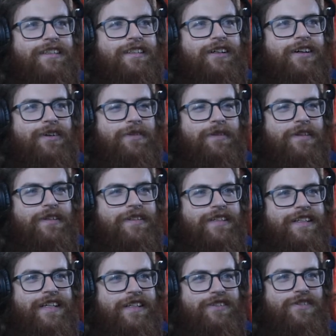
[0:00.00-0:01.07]
Oh,
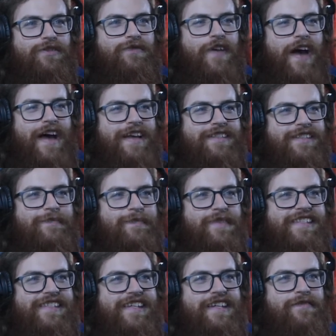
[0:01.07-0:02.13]
the too fast to be
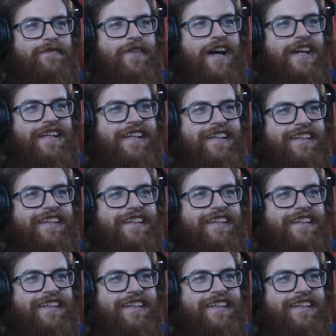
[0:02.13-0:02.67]
seen fighting.